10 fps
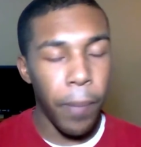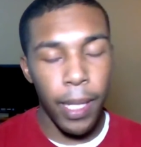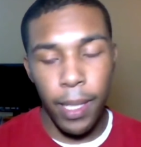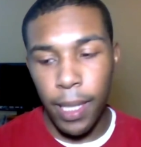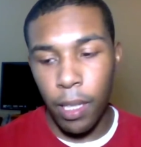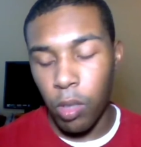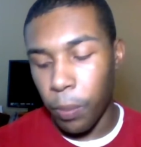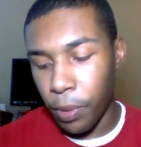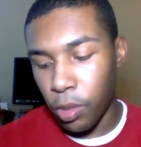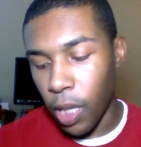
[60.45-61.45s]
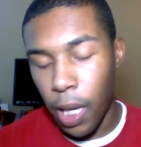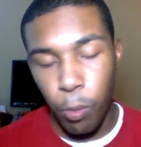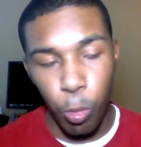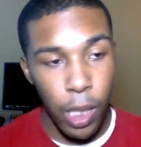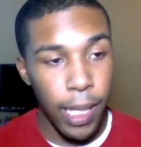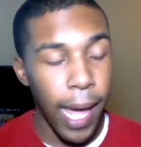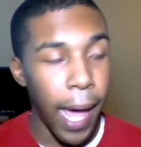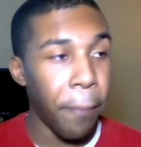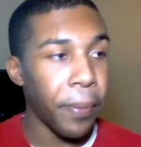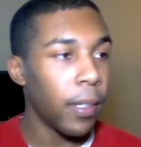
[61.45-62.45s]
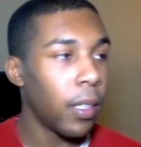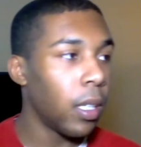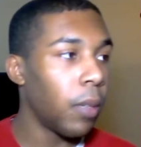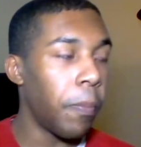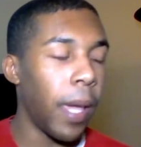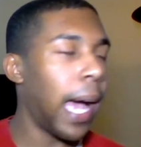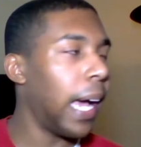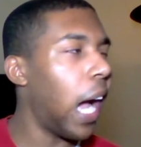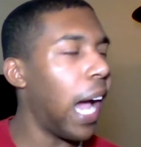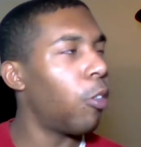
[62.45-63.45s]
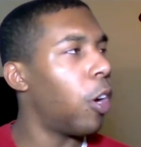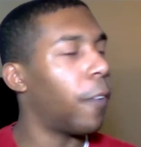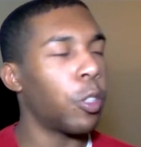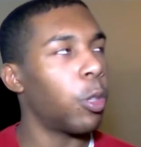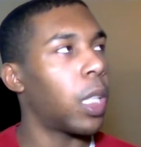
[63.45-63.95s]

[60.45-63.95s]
make a Clippers game recap. I don't know if I'll